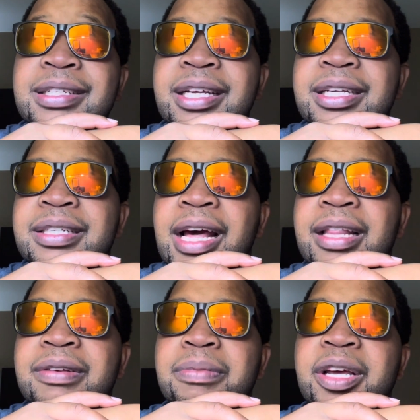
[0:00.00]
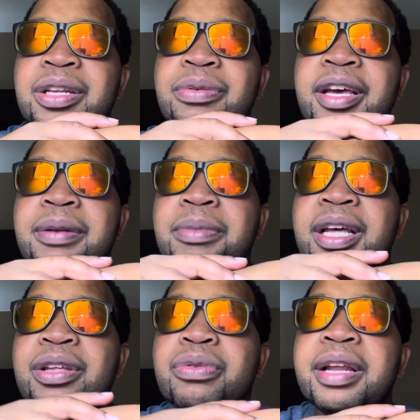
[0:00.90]
There is nothing, man. You can
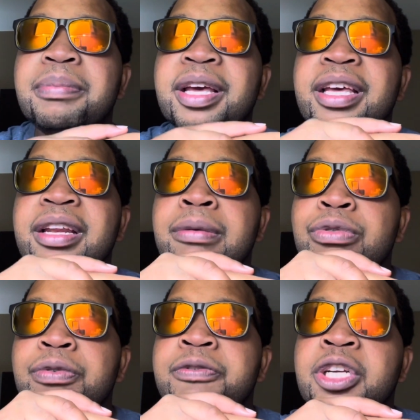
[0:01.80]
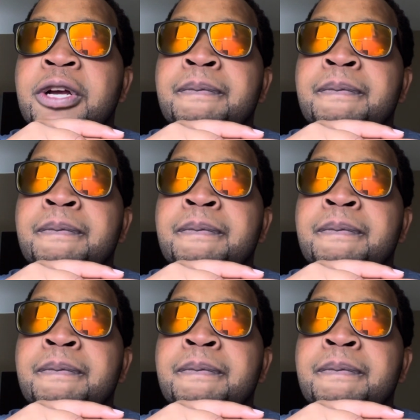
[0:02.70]
make any moves.